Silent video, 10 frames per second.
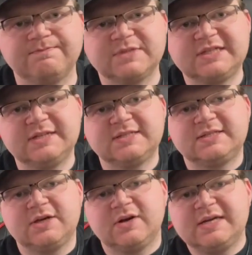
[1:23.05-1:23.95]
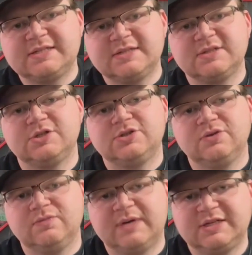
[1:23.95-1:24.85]
Since there isn't
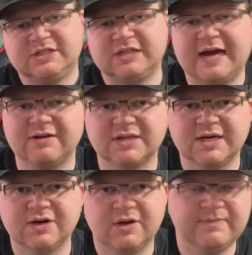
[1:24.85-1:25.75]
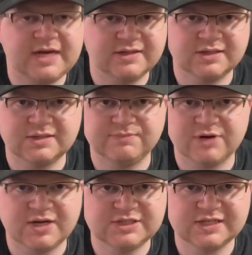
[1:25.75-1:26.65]
too much out there about the
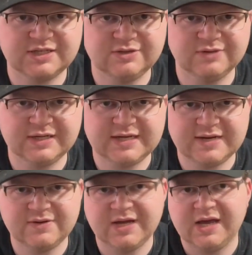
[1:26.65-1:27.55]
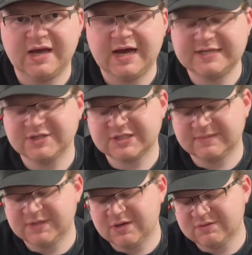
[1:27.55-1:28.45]
Project Q right now, I took
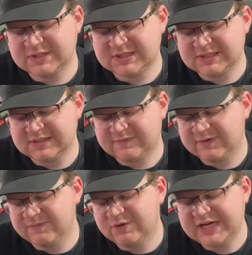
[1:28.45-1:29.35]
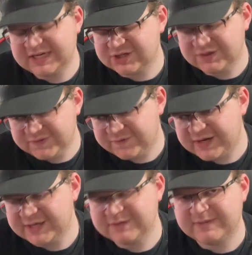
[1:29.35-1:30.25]
some notes from what I could
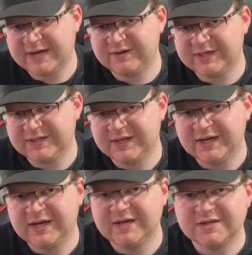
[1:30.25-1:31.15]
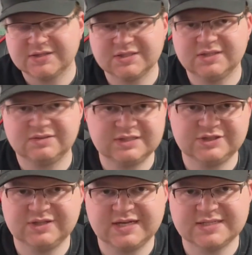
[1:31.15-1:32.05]
find about it to let
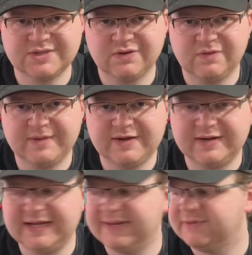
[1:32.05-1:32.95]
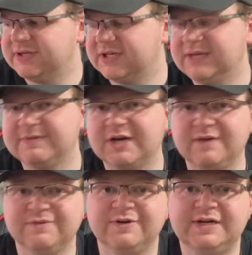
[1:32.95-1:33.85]
you guys know about, and I'm going to keep
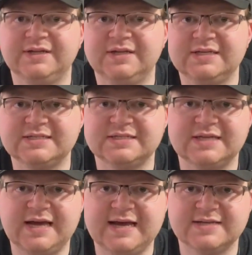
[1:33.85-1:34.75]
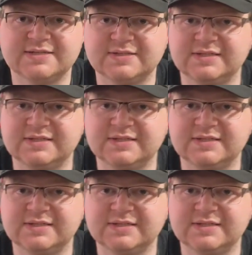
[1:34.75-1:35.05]
covering this as